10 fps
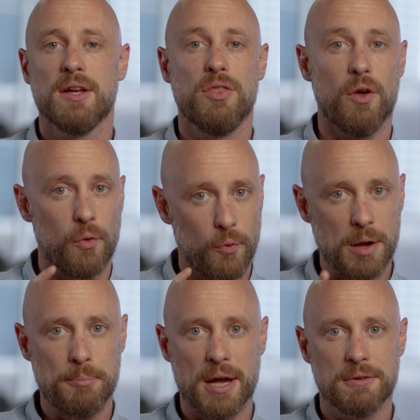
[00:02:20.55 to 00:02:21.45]
The
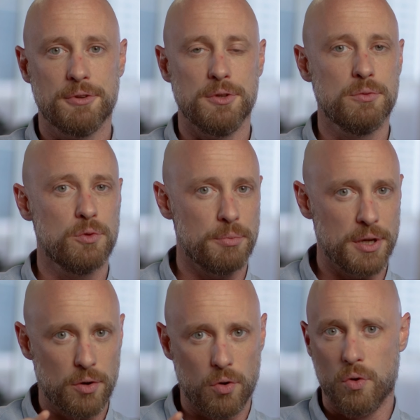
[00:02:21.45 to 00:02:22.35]
right bank for you will
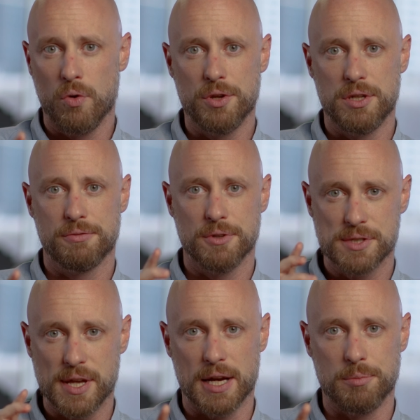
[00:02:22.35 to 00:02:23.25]
make all the
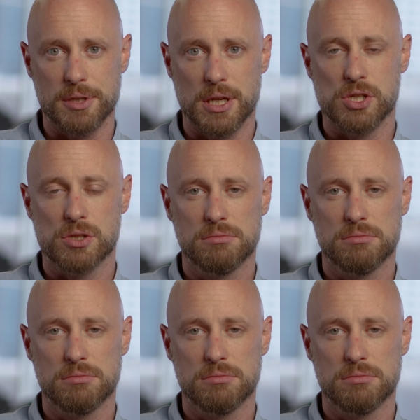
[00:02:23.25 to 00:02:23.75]
difference at application.